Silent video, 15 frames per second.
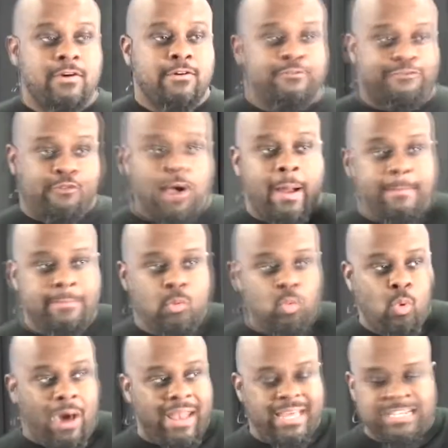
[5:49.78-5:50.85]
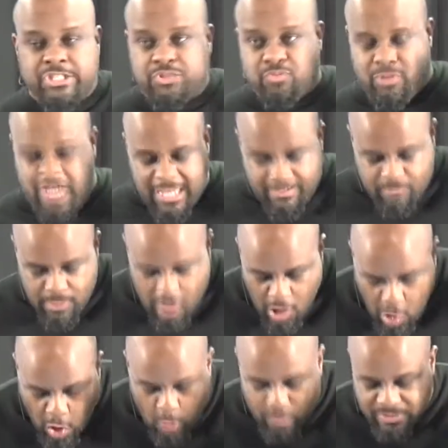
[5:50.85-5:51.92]
from one extreme,
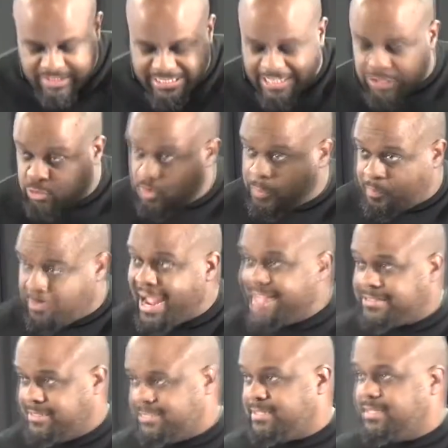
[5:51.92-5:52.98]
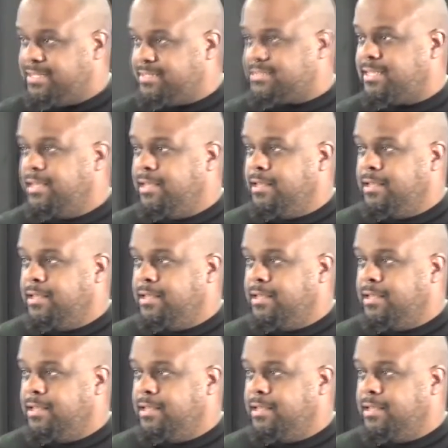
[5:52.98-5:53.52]
homosexual practices,